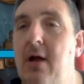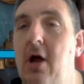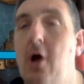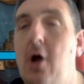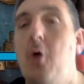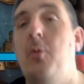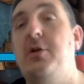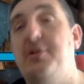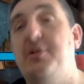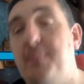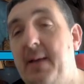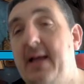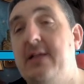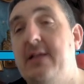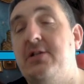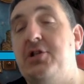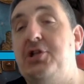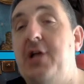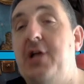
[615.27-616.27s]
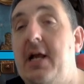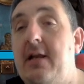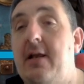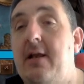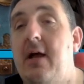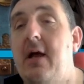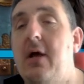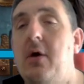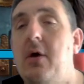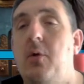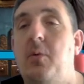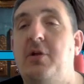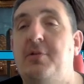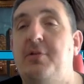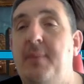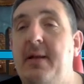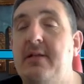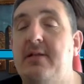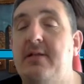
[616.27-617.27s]
which means
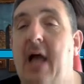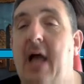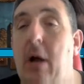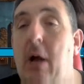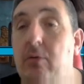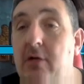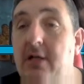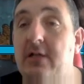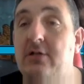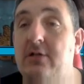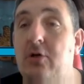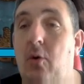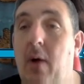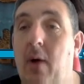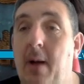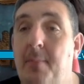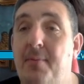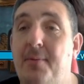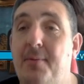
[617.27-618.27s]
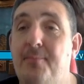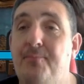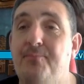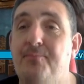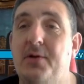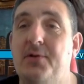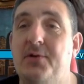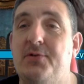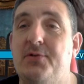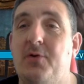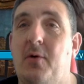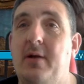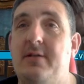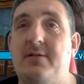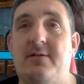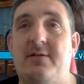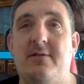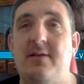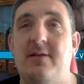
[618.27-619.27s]
the counter doesn't go up. So
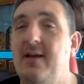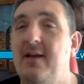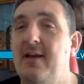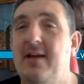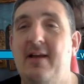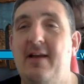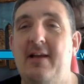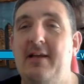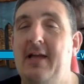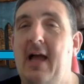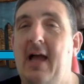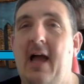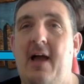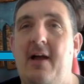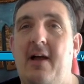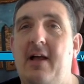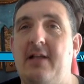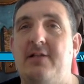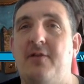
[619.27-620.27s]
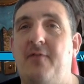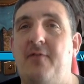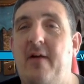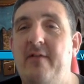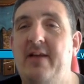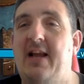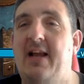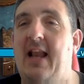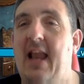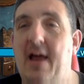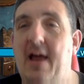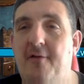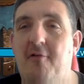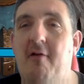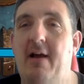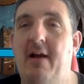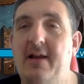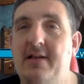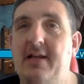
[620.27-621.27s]
it's a very clever
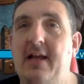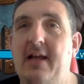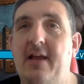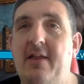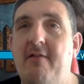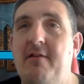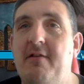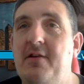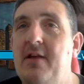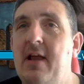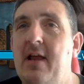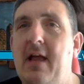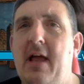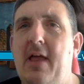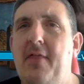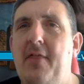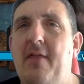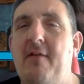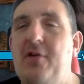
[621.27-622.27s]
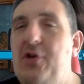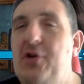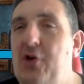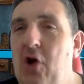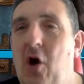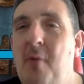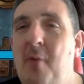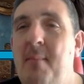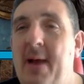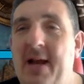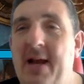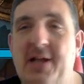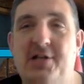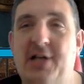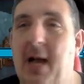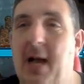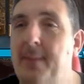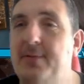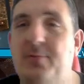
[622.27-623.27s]
idea. There are not many
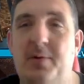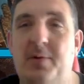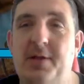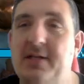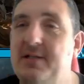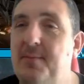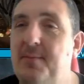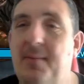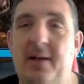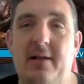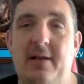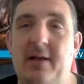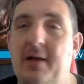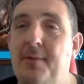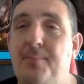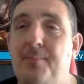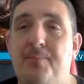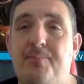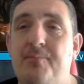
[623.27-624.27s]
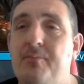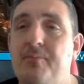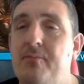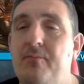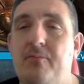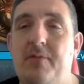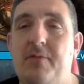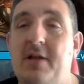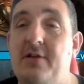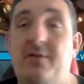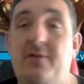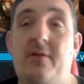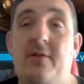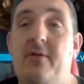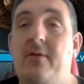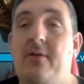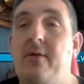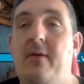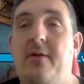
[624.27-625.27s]
champs with this ability.
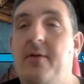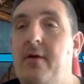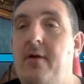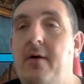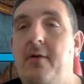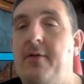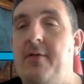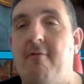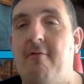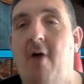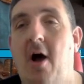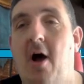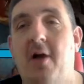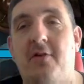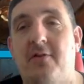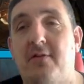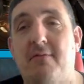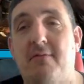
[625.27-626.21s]
There aren't.